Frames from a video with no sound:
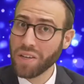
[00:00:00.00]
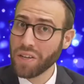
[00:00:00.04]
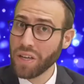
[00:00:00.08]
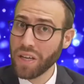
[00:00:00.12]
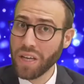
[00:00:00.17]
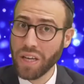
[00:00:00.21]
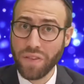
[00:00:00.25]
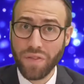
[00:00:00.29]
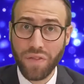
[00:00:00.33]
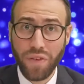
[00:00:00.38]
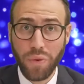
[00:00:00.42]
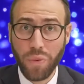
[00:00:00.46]

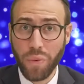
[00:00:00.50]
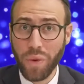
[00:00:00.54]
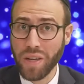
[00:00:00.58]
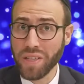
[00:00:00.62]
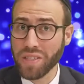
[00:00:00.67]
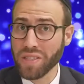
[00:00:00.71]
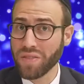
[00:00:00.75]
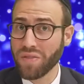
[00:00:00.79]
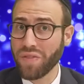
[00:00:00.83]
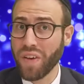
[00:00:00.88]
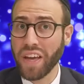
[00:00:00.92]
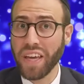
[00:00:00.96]
if it
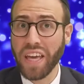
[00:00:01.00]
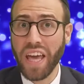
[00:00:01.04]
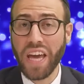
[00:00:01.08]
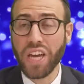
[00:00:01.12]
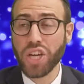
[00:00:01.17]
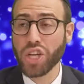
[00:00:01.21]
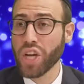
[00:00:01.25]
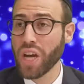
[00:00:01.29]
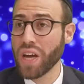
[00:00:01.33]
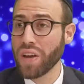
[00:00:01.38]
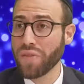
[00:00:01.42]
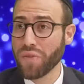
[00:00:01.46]
was
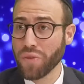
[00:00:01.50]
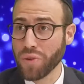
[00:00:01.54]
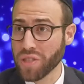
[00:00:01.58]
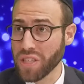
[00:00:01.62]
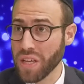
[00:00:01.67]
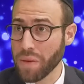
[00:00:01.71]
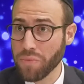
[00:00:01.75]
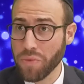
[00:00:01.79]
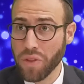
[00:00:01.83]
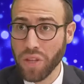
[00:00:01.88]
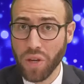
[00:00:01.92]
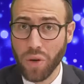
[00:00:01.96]
Vayeshev or
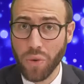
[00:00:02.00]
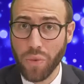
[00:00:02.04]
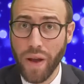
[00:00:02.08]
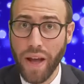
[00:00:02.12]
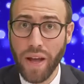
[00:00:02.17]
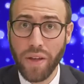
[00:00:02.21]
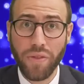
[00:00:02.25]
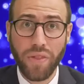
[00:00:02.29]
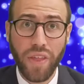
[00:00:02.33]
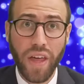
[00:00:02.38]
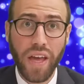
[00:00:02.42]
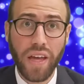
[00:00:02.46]
something
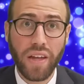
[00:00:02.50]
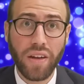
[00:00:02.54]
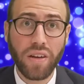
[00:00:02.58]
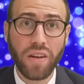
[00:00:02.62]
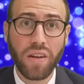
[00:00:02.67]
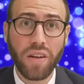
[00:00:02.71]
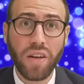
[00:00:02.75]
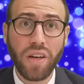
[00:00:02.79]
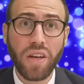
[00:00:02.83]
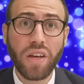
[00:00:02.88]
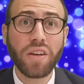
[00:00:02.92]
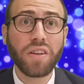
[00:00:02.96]
around
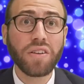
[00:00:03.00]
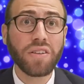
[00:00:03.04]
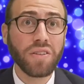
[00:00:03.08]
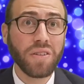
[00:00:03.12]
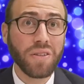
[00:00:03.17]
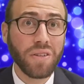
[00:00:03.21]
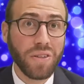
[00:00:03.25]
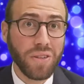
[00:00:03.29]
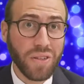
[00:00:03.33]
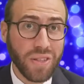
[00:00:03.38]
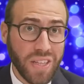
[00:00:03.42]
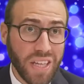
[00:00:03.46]

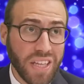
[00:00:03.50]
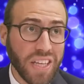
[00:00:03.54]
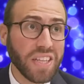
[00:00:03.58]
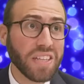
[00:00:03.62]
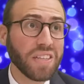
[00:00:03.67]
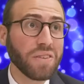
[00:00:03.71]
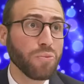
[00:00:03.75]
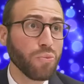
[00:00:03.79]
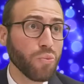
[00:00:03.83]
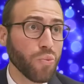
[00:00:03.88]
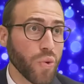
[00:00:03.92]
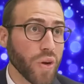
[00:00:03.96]
then,
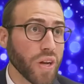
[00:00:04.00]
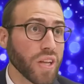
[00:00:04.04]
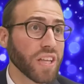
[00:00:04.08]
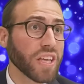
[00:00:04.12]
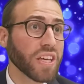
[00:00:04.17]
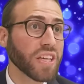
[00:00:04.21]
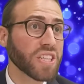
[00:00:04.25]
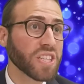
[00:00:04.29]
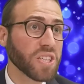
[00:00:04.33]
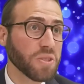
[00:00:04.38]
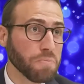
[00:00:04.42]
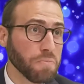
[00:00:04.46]
did
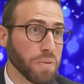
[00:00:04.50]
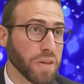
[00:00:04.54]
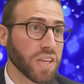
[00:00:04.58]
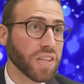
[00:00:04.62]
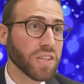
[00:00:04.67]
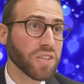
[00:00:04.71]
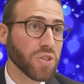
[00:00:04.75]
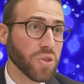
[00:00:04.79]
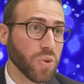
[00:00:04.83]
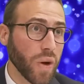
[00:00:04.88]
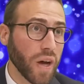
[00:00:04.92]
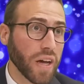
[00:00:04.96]
really
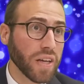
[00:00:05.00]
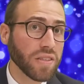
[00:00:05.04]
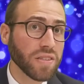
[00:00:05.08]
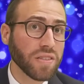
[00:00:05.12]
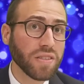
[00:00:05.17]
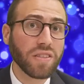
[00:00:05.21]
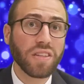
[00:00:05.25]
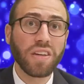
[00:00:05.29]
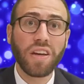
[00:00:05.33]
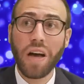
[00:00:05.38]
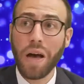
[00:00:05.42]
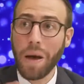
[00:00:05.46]
speak to
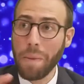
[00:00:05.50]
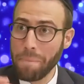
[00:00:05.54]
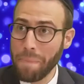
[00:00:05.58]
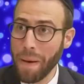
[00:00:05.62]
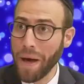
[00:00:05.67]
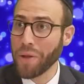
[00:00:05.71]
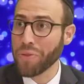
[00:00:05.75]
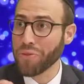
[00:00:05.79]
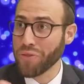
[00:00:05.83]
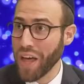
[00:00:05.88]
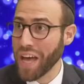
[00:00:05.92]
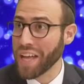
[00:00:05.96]
us
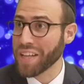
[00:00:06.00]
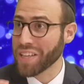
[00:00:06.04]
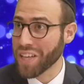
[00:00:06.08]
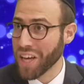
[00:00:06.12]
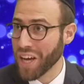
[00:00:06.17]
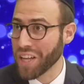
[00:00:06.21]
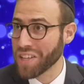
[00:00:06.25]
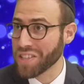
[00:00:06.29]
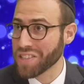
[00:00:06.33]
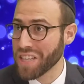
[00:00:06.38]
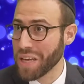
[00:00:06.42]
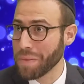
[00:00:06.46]
about that
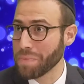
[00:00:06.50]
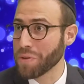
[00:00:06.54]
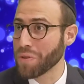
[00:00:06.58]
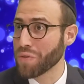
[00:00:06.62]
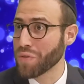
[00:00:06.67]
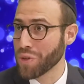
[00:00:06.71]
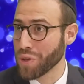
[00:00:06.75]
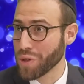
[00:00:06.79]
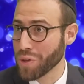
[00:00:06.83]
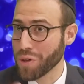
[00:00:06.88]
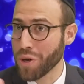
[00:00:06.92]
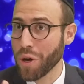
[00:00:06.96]
concept.
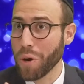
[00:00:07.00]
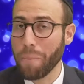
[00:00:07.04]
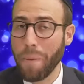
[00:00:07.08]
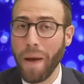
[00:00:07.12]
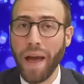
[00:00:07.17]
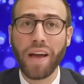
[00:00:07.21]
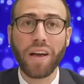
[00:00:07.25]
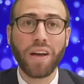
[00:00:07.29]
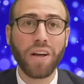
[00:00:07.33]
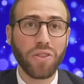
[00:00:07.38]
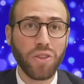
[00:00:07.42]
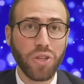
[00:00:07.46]
If you go
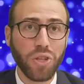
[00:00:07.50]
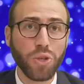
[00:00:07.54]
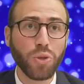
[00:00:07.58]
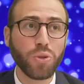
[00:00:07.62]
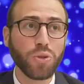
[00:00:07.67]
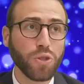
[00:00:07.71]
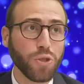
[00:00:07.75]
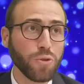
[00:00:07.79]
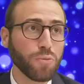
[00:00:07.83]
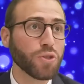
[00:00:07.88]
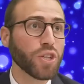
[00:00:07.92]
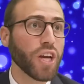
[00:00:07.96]
back on the
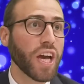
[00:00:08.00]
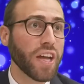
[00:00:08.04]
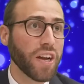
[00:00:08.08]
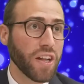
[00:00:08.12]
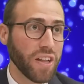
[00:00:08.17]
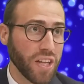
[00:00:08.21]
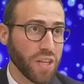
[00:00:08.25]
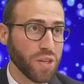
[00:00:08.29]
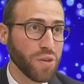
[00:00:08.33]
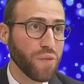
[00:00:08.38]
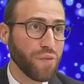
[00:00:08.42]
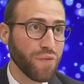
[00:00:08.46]
YouTube
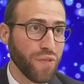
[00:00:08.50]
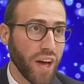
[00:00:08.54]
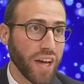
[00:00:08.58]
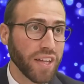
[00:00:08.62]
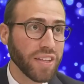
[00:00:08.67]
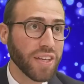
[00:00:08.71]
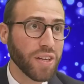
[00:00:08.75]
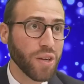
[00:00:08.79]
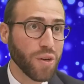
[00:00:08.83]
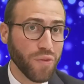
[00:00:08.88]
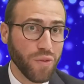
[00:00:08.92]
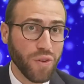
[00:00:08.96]
channel and you
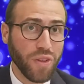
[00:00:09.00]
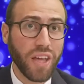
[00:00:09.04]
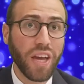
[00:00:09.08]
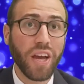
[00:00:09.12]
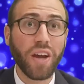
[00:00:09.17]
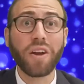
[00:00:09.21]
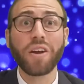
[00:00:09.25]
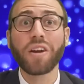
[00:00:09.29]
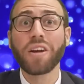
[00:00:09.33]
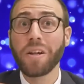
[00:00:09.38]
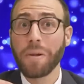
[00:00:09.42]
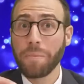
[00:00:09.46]
find it over
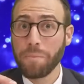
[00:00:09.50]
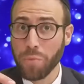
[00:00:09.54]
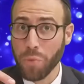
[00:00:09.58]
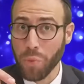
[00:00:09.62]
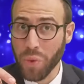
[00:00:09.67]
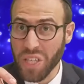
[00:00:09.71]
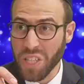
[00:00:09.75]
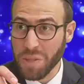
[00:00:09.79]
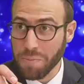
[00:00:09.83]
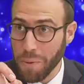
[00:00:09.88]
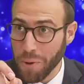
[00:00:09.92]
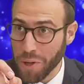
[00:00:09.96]
there,
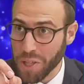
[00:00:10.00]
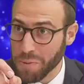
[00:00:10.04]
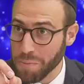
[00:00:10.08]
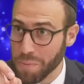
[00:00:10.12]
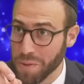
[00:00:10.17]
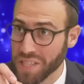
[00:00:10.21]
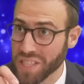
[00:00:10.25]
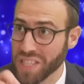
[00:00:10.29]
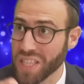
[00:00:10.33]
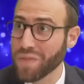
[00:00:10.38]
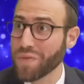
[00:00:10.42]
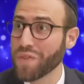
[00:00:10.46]
we spoke
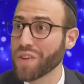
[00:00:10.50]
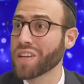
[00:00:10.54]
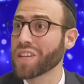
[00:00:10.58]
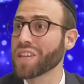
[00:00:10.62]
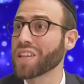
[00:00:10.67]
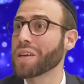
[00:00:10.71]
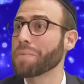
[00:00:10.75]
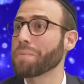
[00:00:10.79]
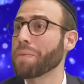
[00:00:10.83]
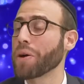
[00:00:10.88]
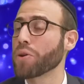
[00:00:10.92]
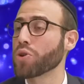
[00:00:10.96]

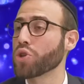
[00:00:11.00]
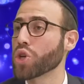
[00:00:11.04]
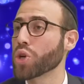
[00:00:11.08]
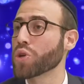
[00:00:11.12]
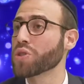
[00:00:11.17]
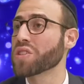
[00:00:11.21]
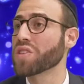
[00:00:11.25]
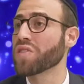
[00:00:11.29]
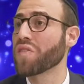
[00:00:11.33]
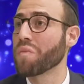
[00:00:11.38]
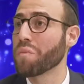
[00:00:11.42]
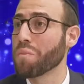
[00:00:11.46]
specifically about
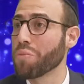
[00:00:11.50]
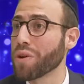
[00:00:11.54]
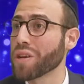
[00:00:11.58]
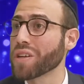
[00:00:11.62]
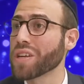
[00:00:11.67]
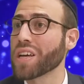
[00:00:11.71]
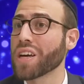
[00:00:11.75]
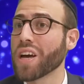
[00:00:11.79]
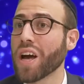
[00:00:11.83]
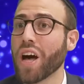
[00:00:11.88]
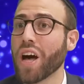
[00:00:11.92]
Joseph bringing